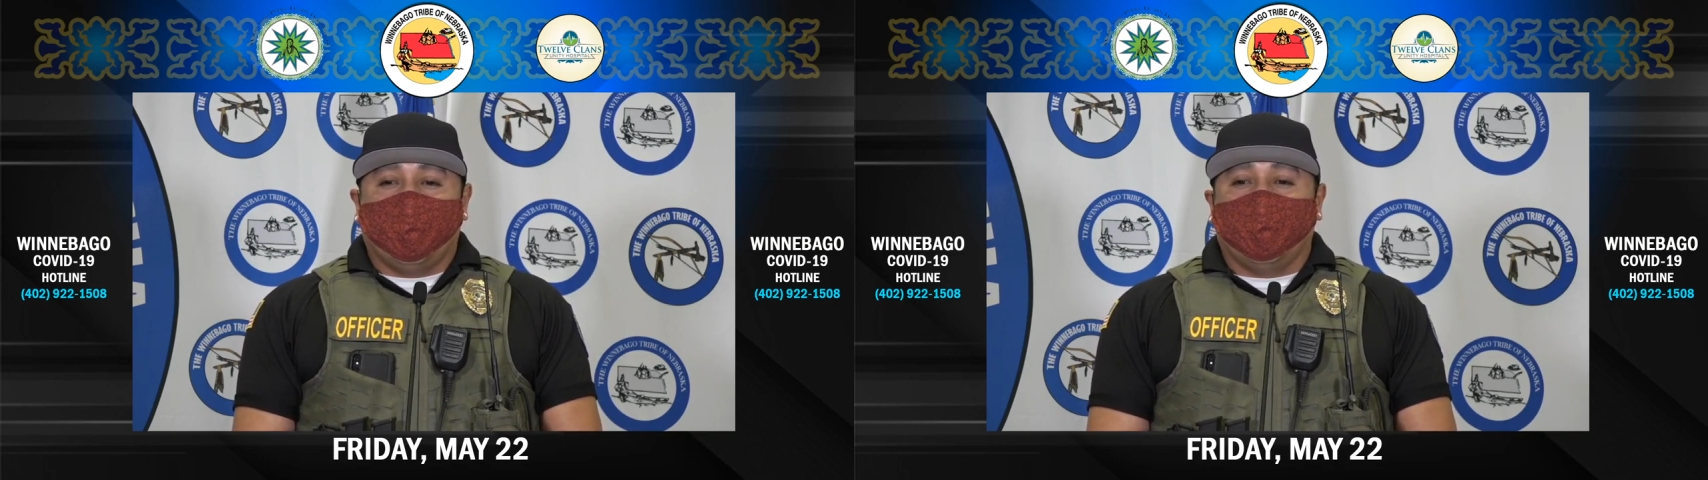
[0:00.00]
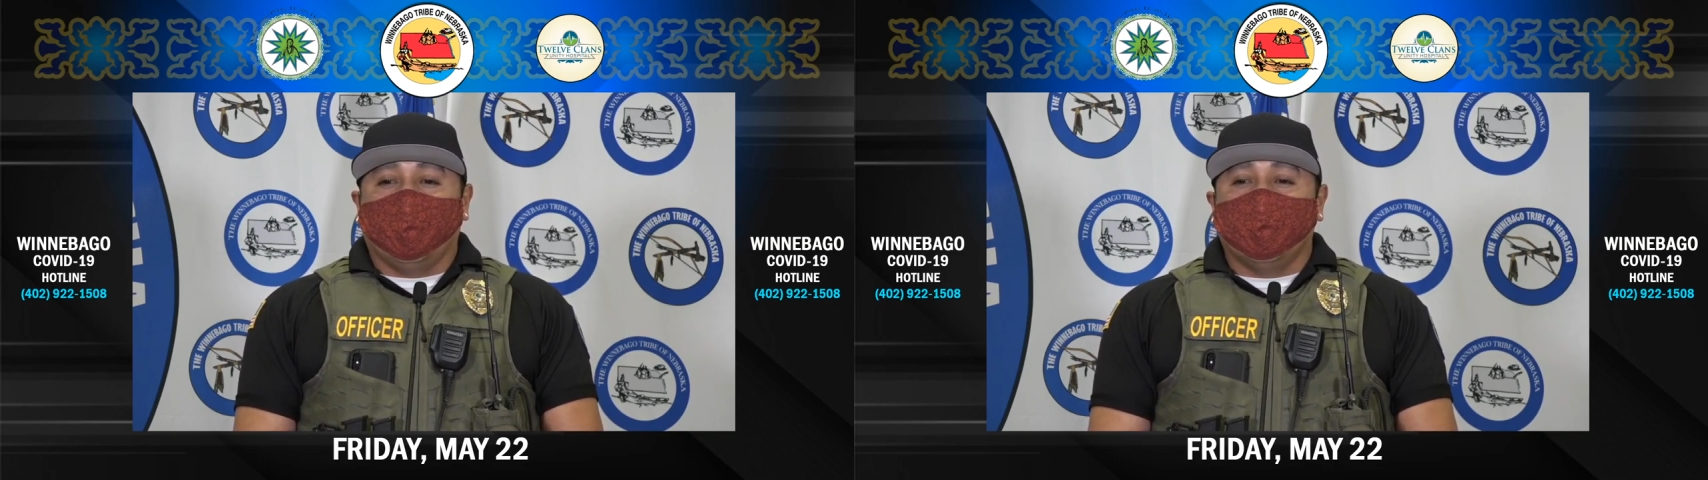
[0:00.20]

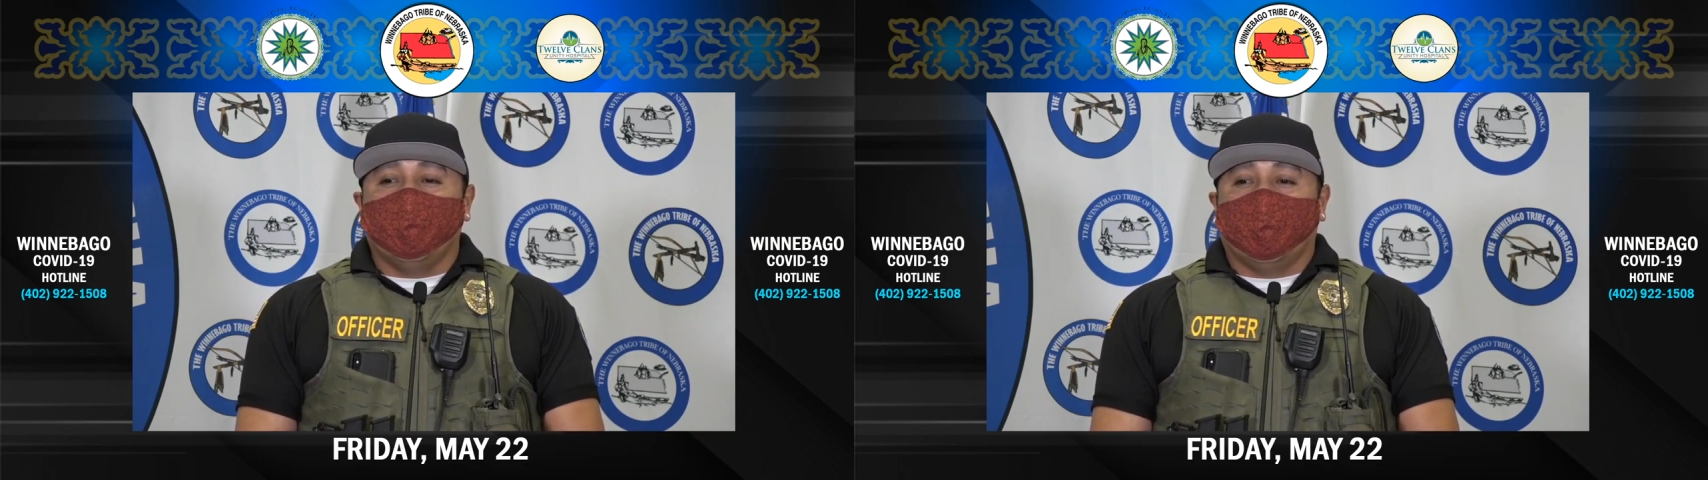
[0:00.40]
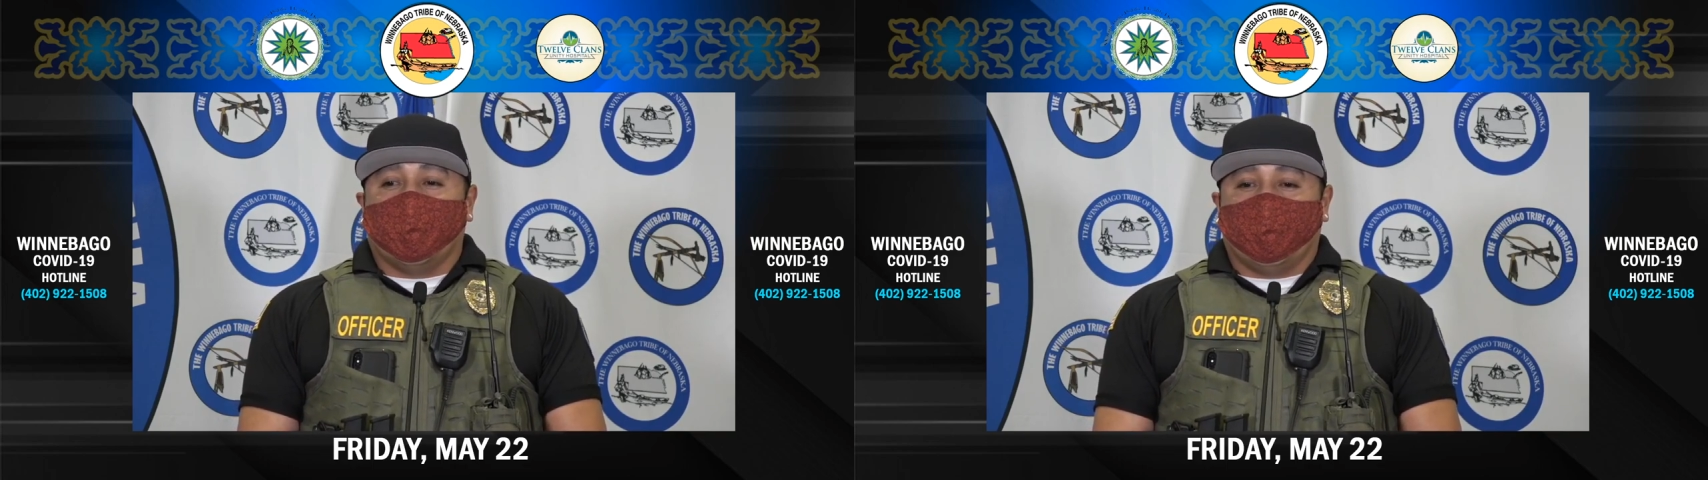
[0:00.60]
to do
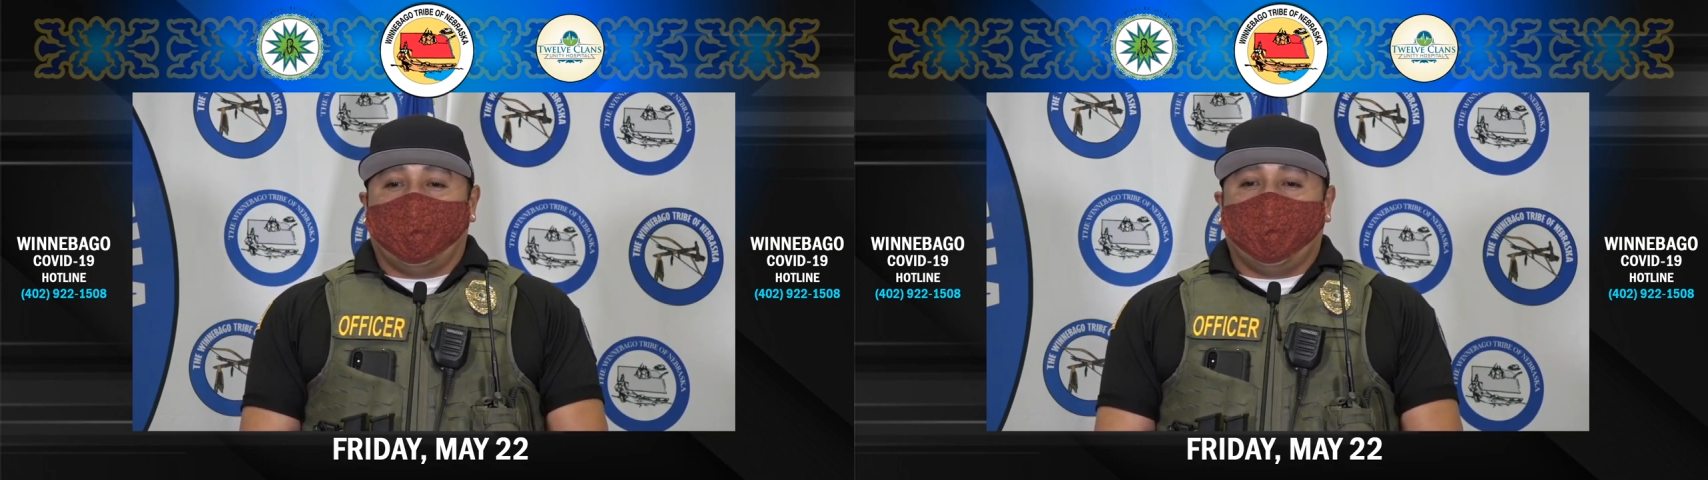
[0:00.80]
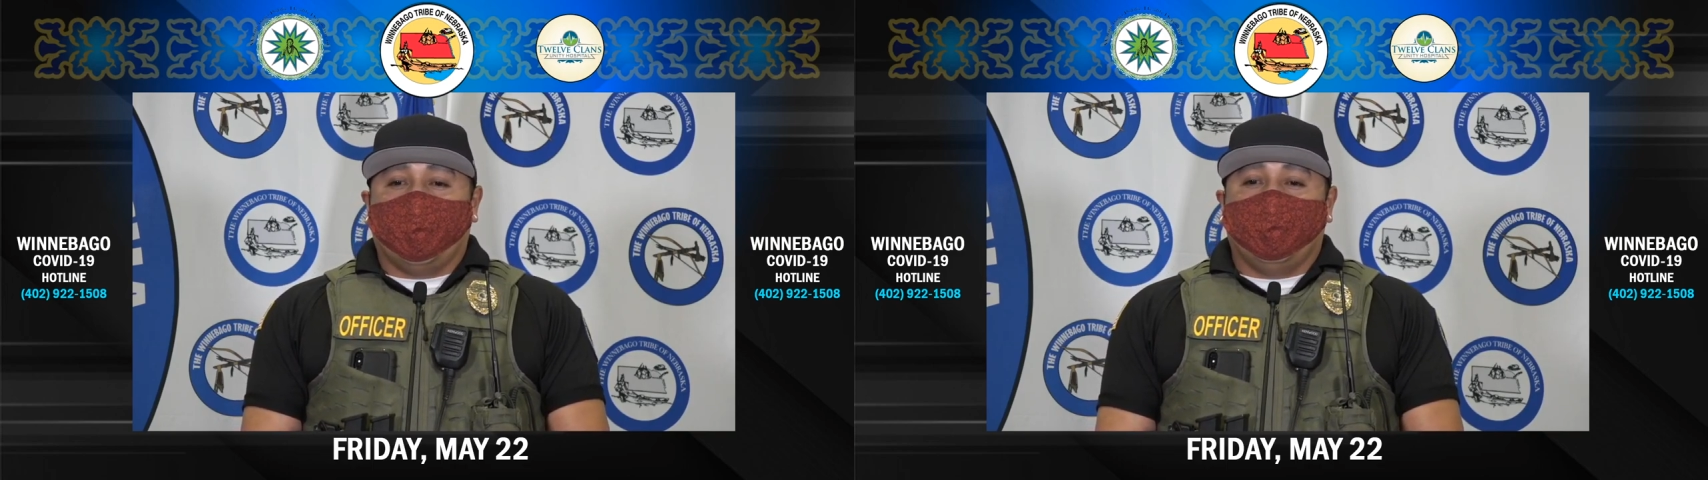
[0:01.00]
when I
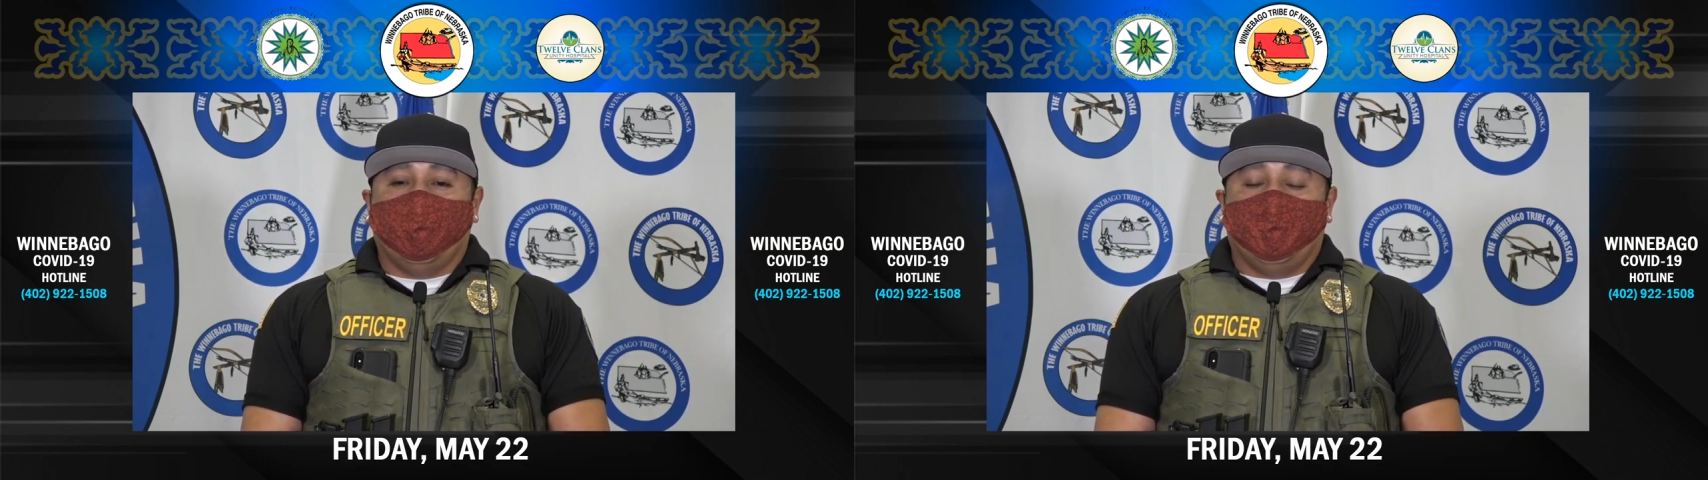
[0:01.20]
arrived,